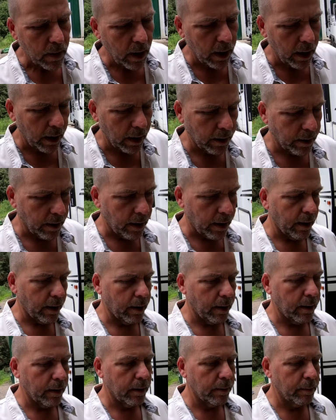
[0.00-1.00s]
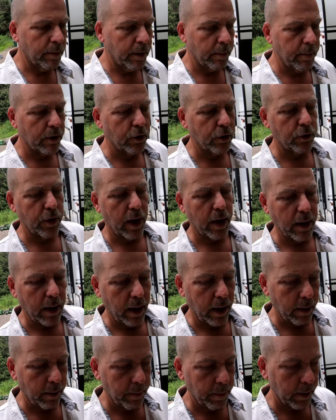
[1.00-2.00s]
and are pretty much dry
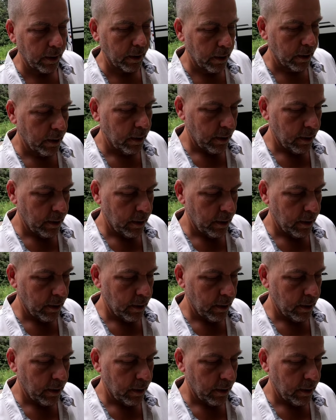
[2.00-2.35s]
camping.